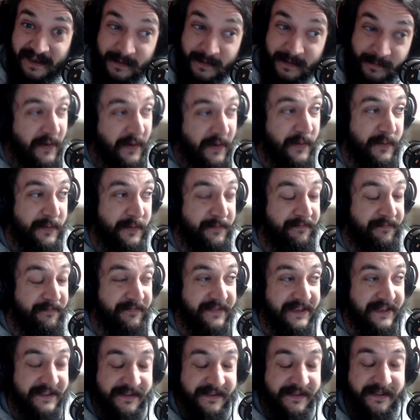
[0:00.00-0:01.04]
So
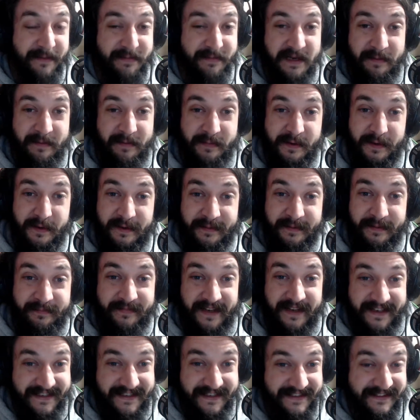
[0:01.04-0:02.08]
in September
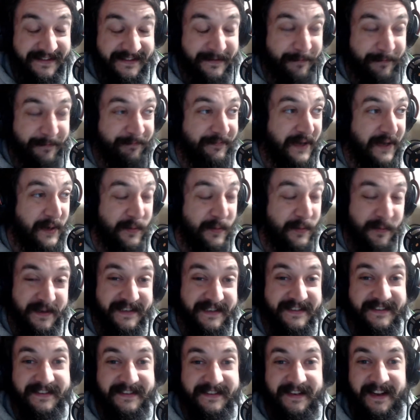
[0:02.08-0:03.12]
I did it. I
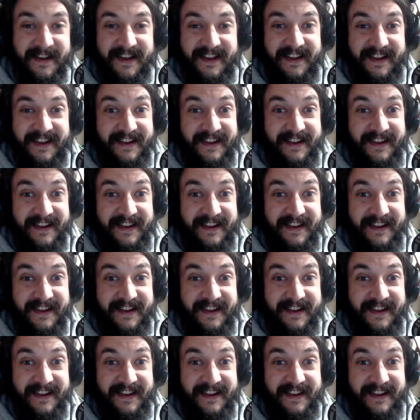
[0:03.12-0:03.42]
went,